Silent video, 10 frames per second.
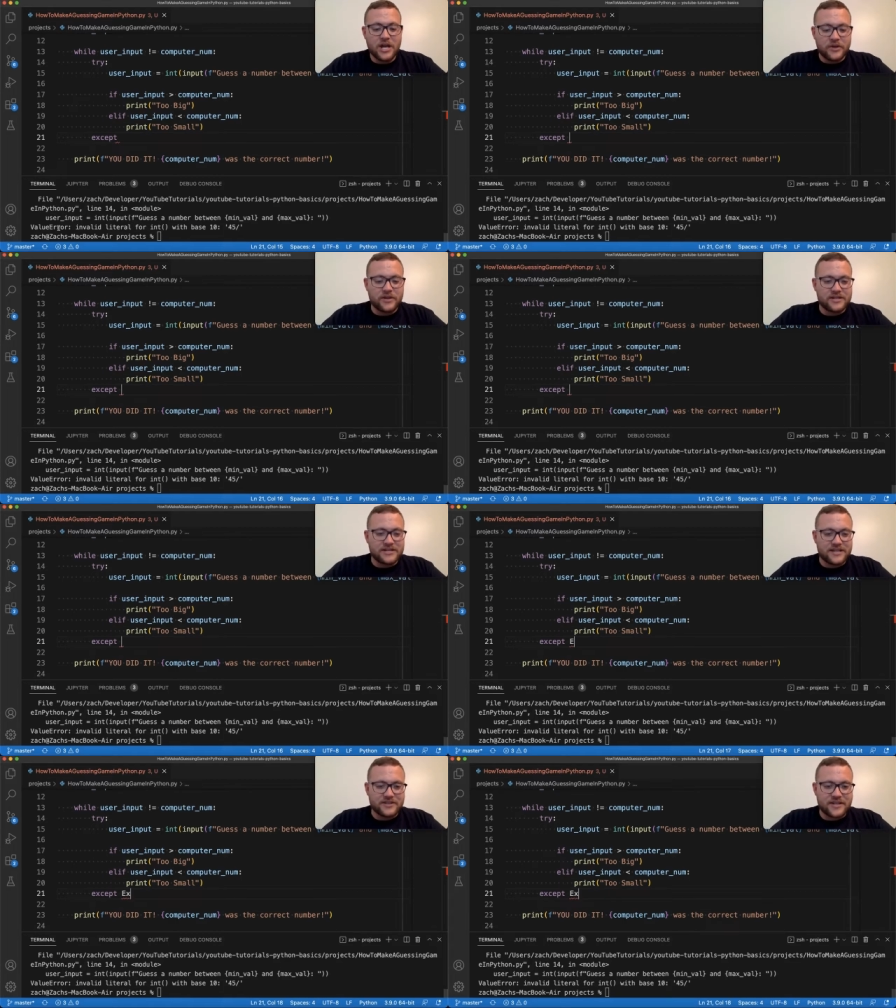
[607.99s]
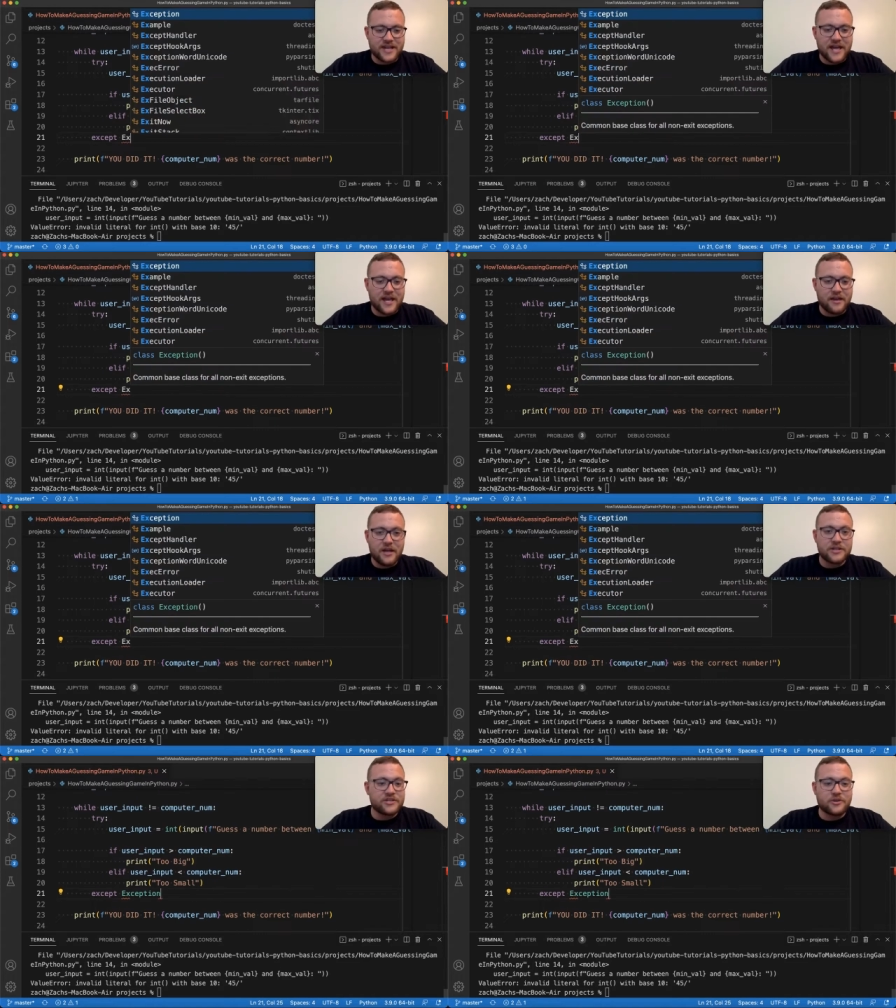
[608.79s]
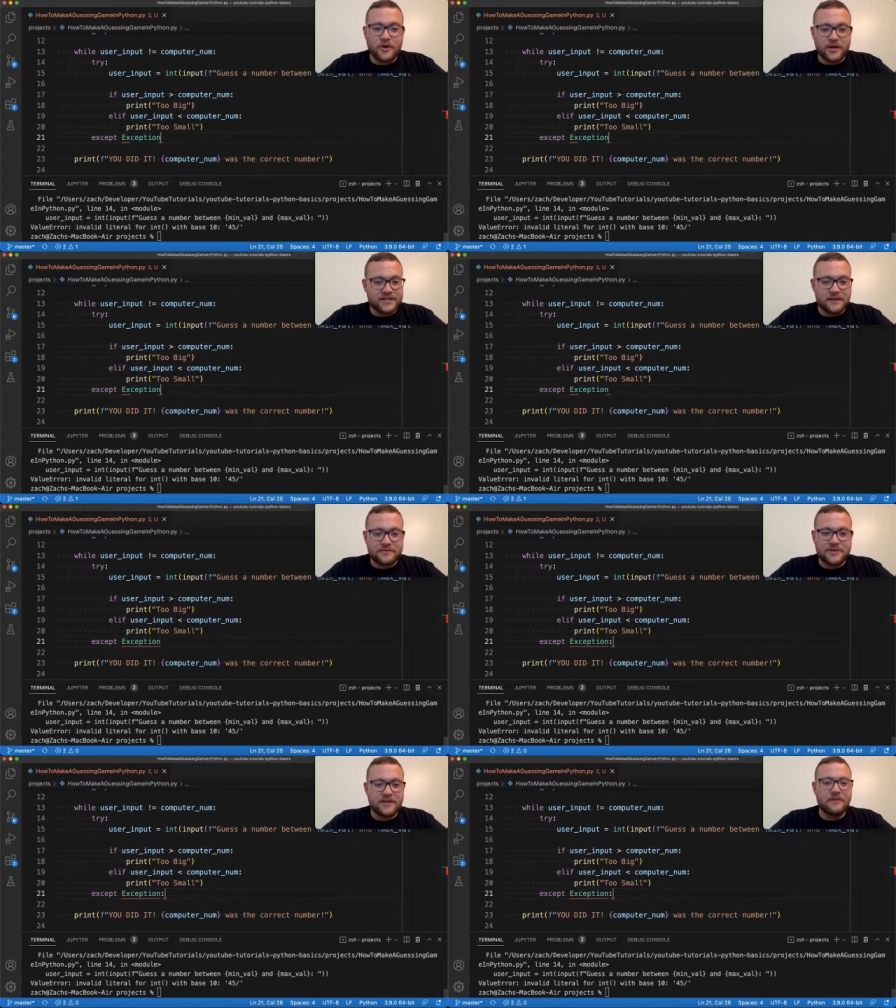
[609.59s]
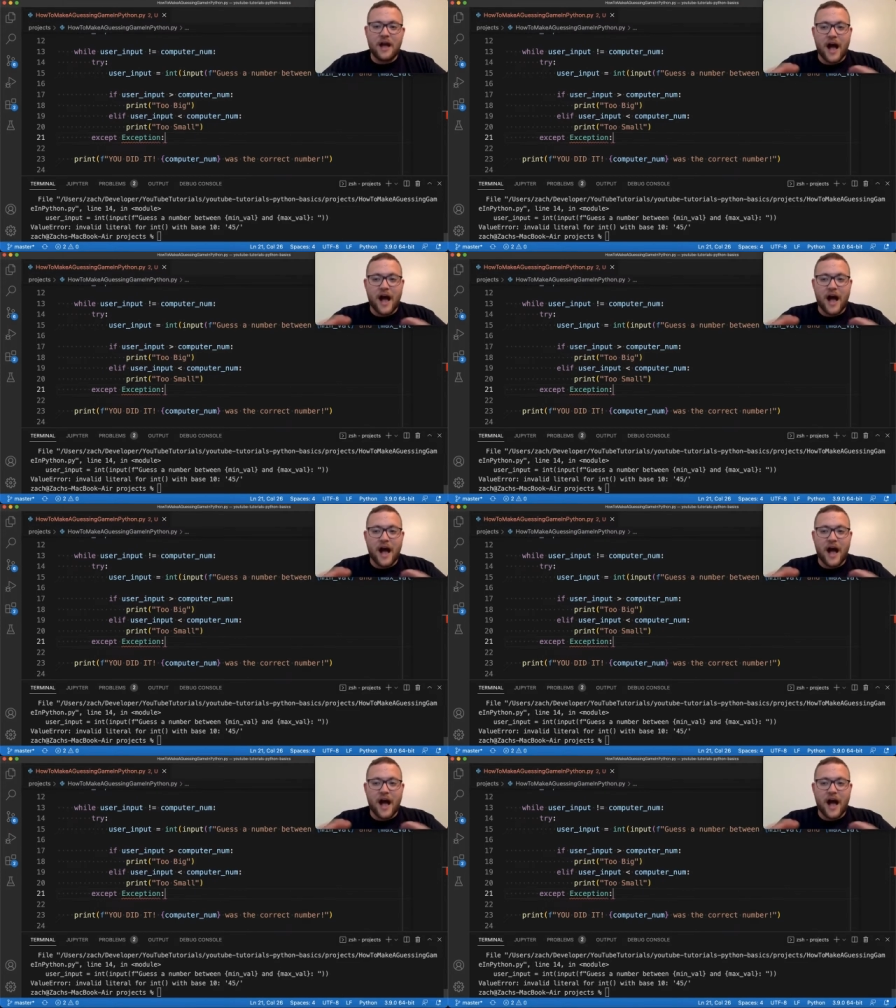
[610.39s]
you could essentially say, hey, just throw an exception.